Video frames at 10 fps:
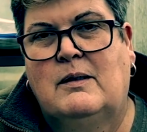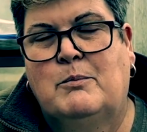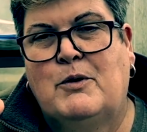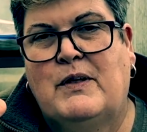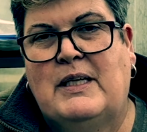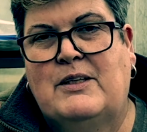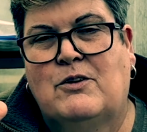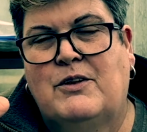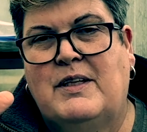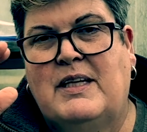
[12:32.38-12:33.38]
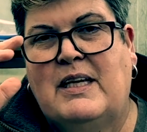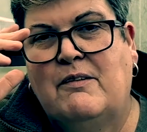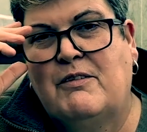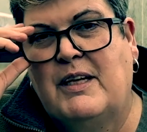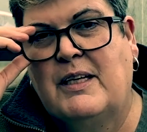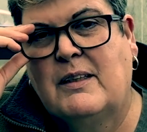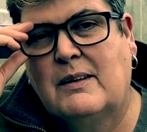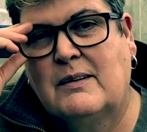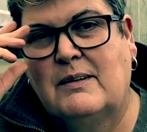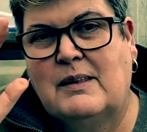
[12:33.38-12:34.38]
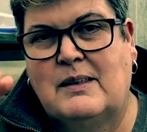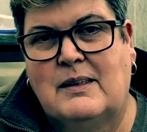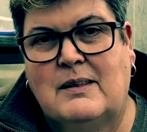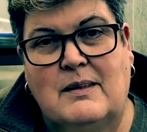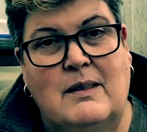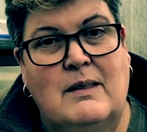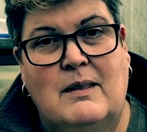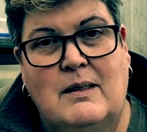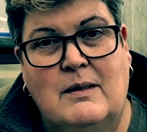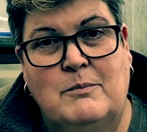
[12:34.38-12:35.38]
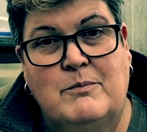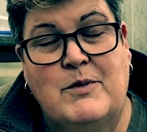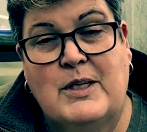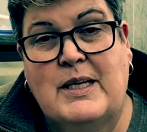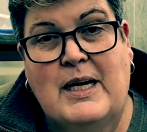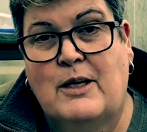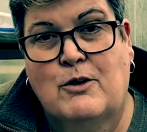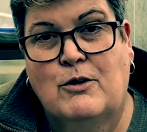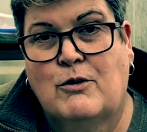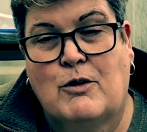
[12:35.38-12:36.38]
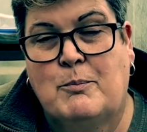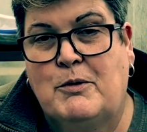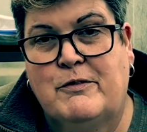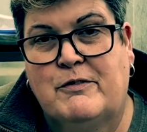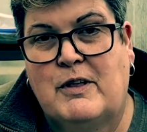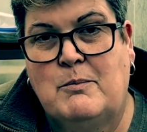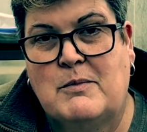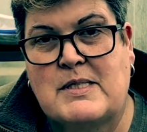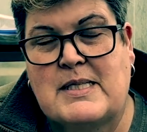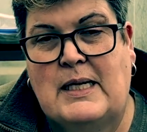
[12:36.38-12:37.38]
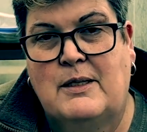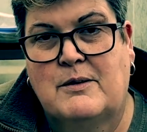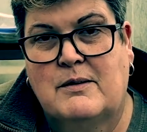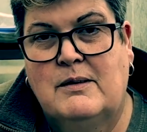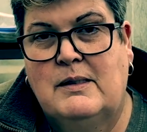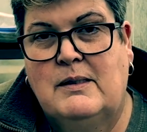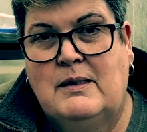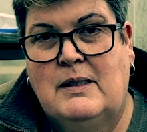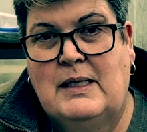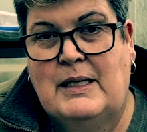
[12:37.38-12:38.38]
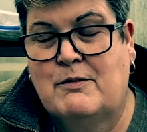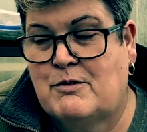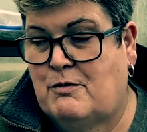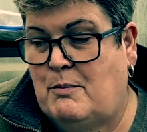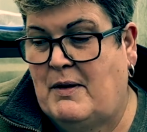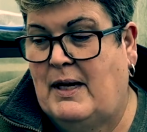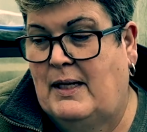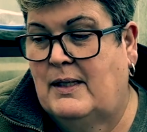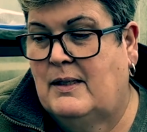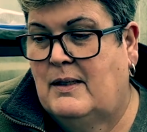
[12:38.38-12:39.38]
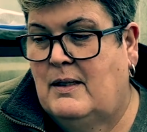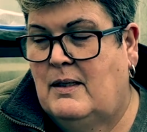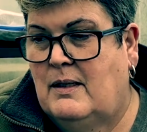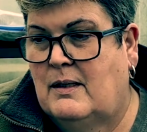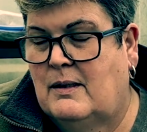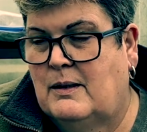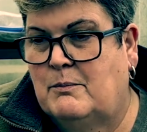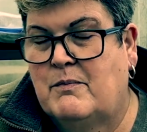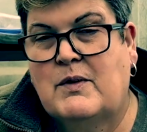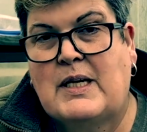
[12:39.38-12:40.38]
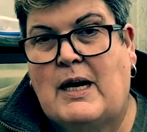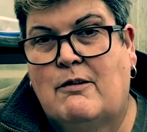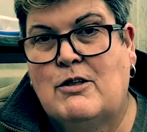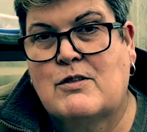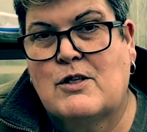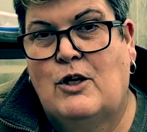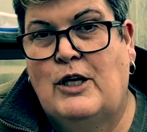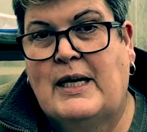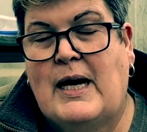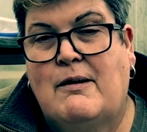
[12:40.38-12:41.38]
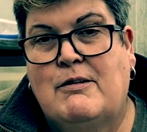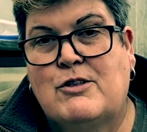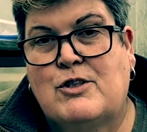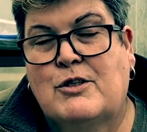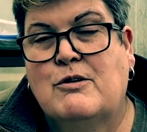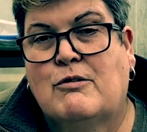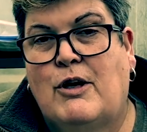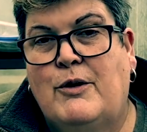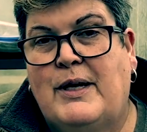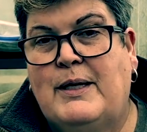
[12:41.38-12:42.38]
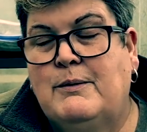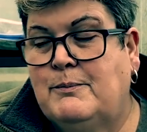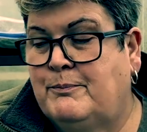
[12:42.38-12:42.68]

put the lid on in the evening. You can get a good crop of salad leaves from that. Carrots, early carrots you can grow now.